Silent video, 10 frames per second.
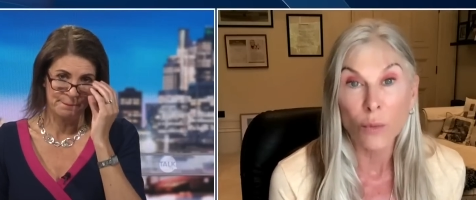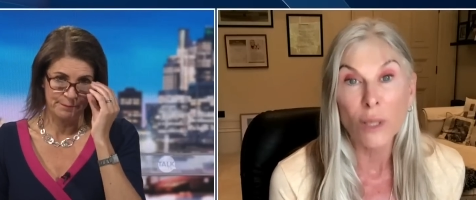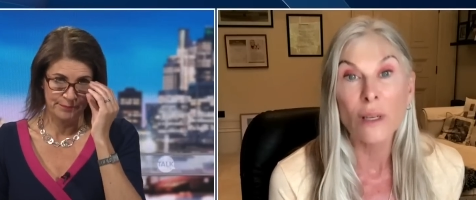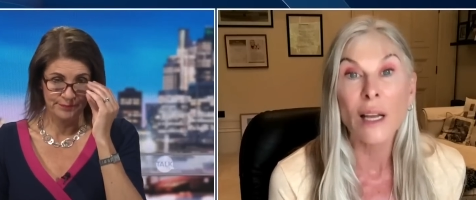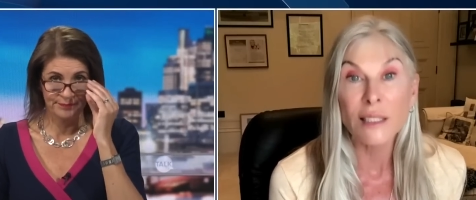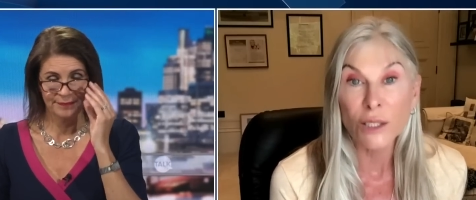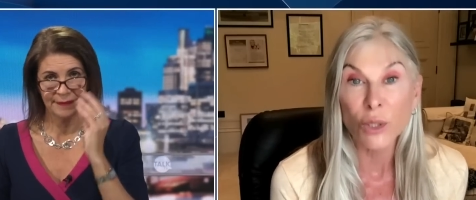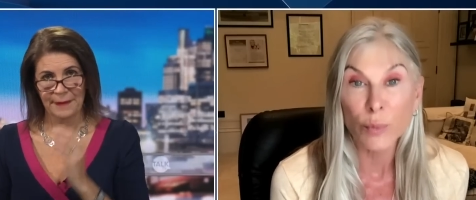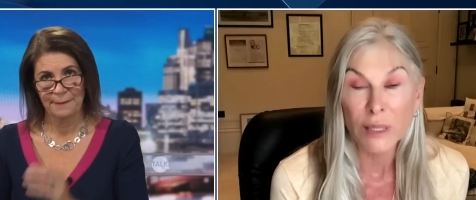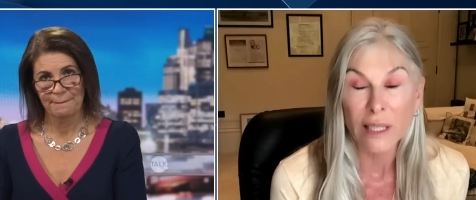Speaker 1: Yeah. They won
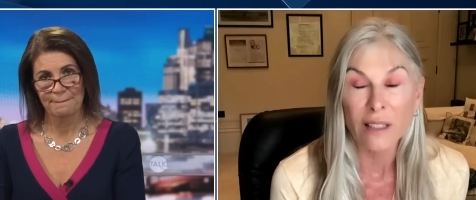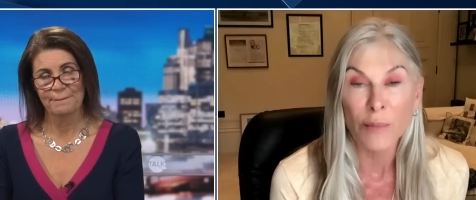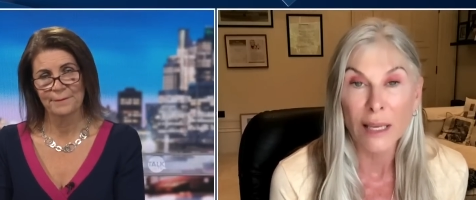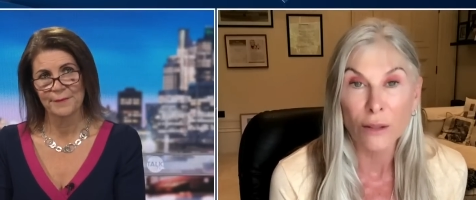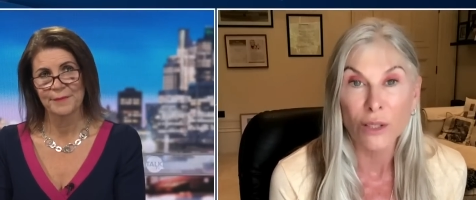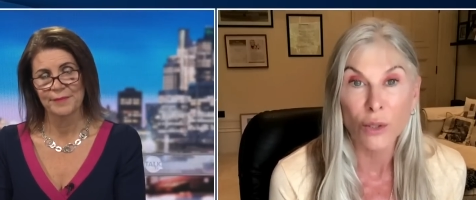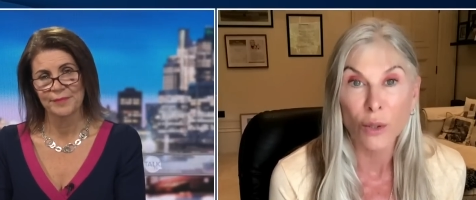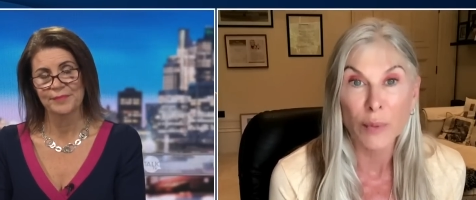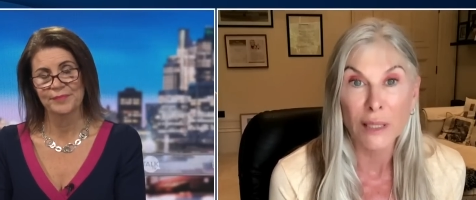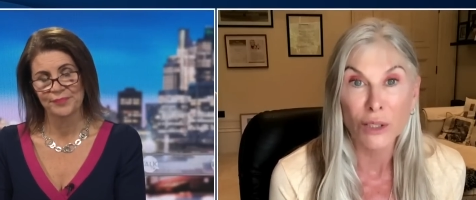92% of the medals at
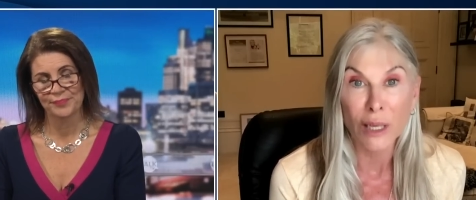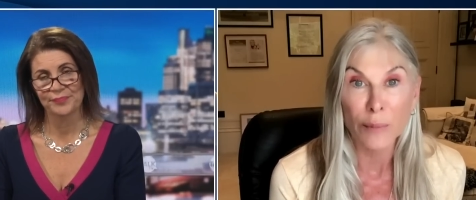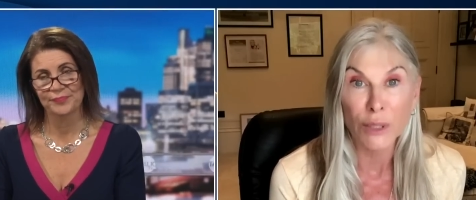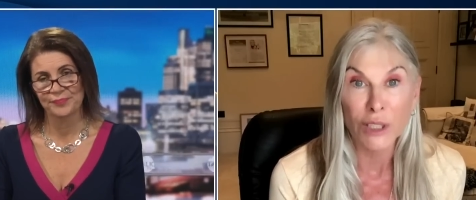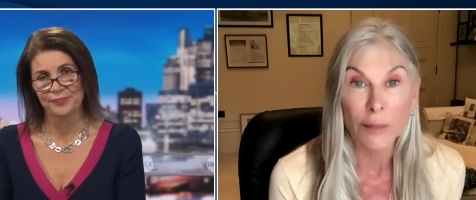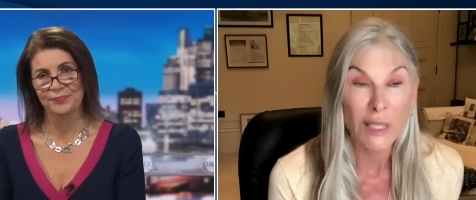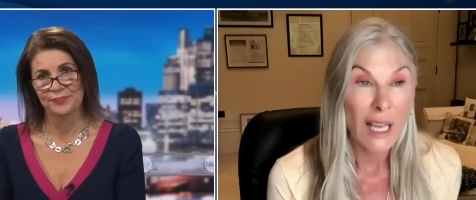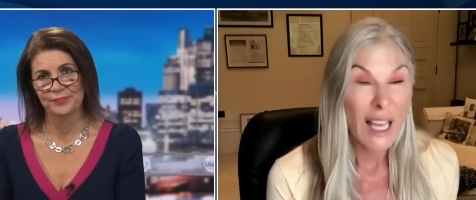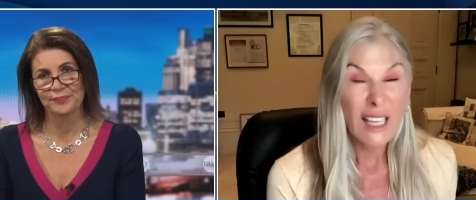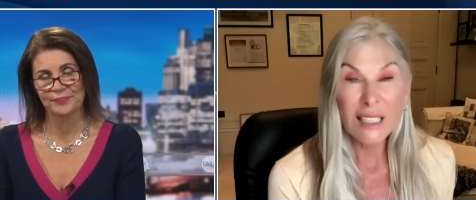European Championships,
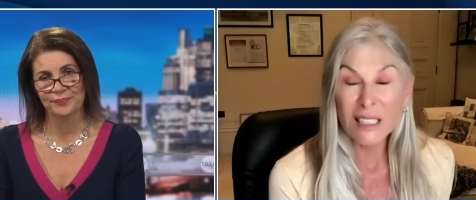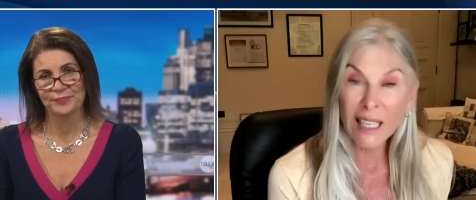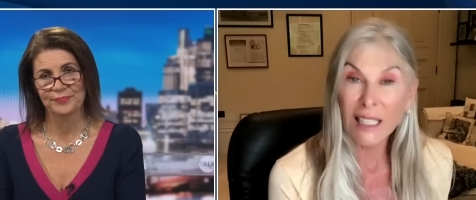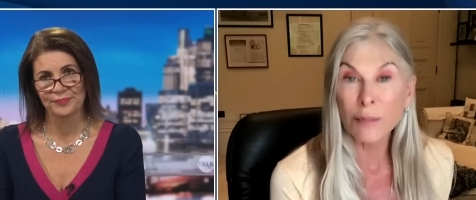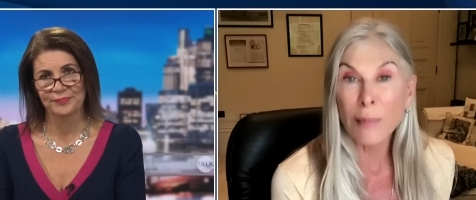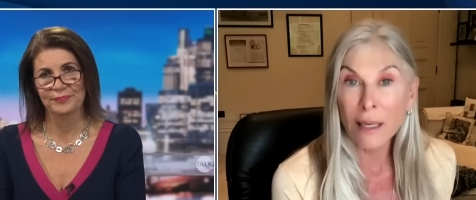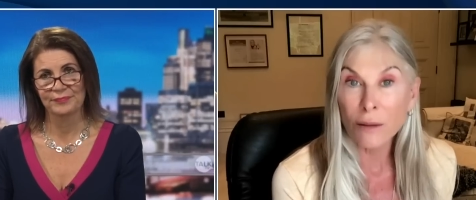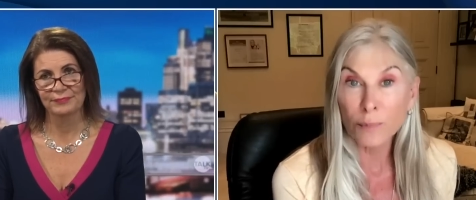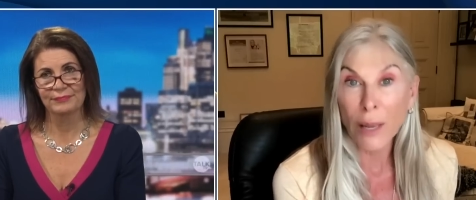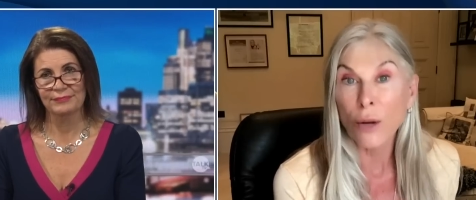six medal
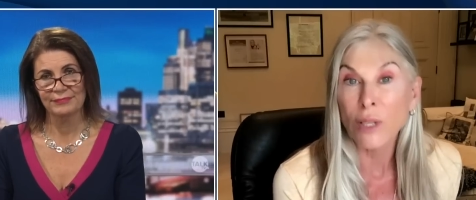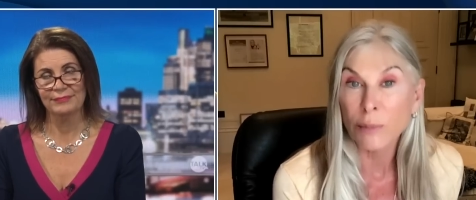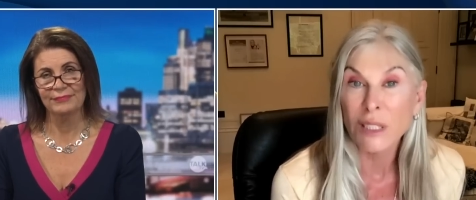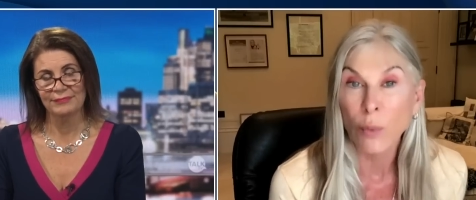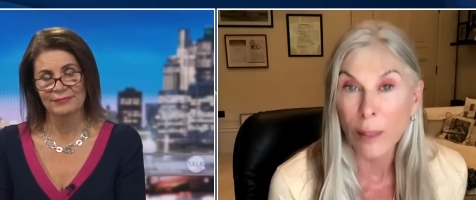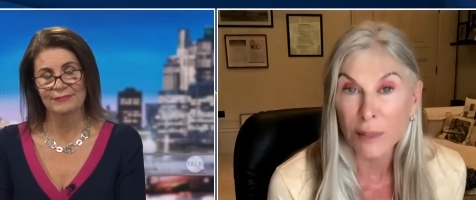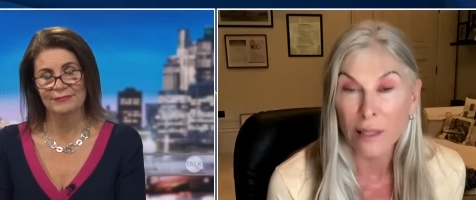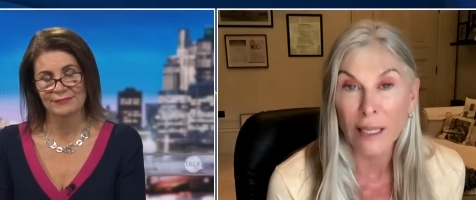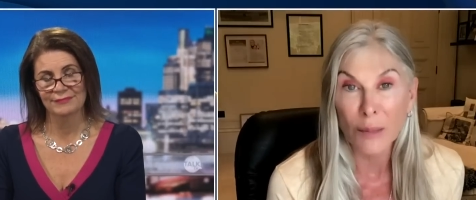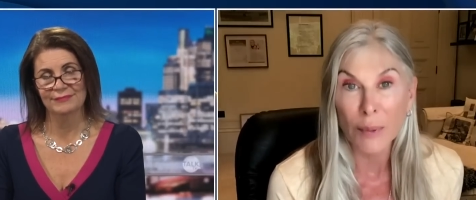podium sweeps at
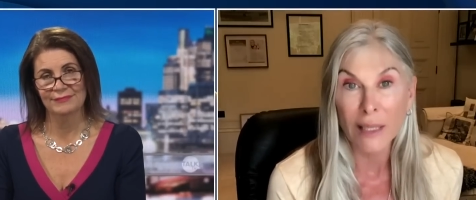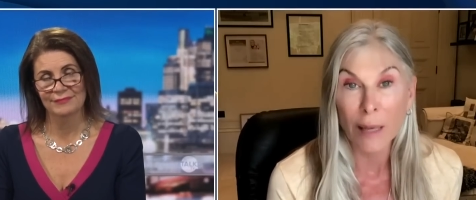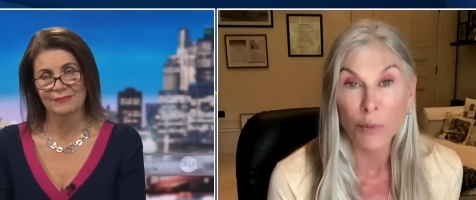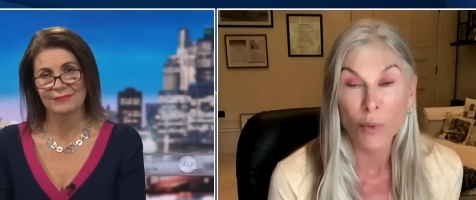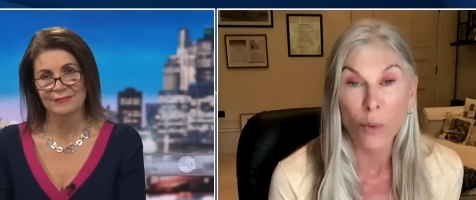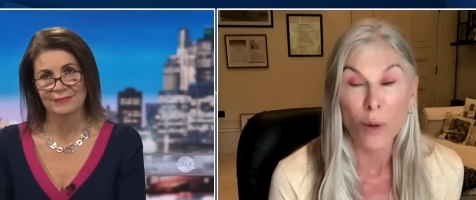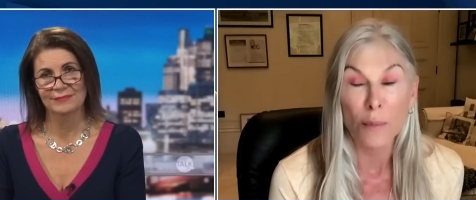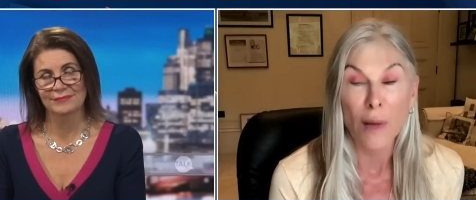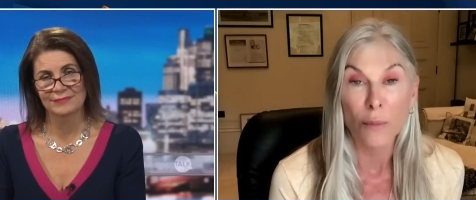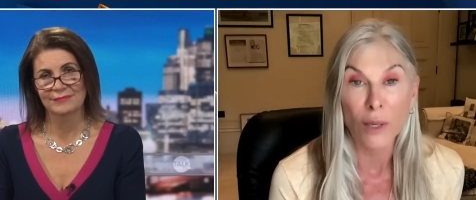the Olympic Games where I
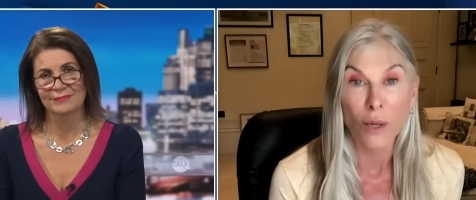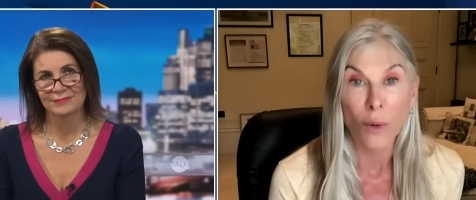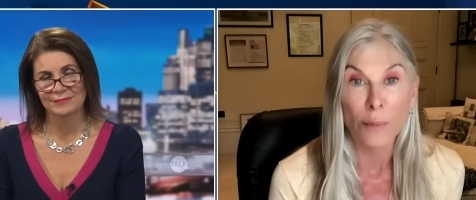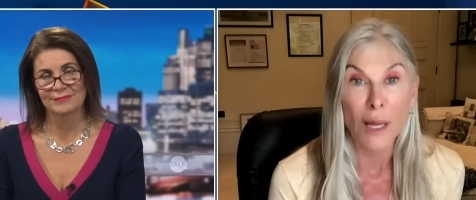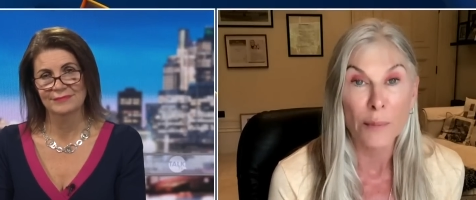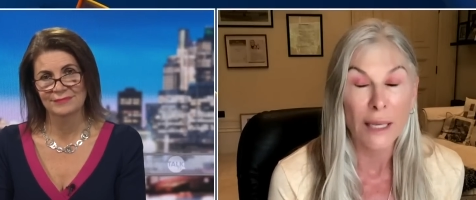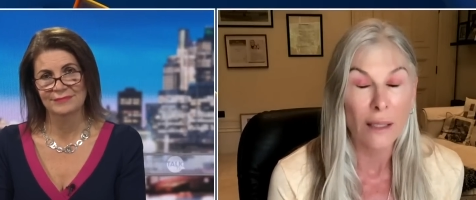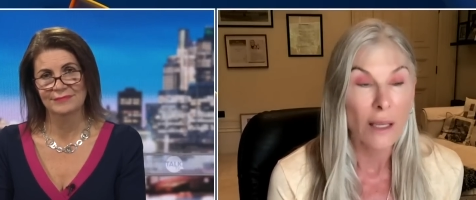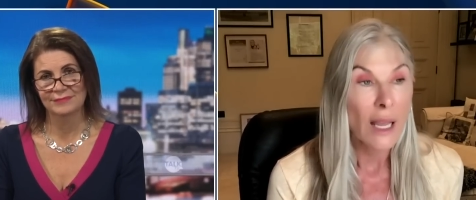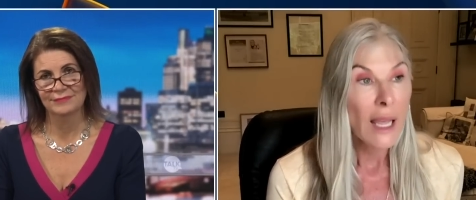won, you know, won my medal.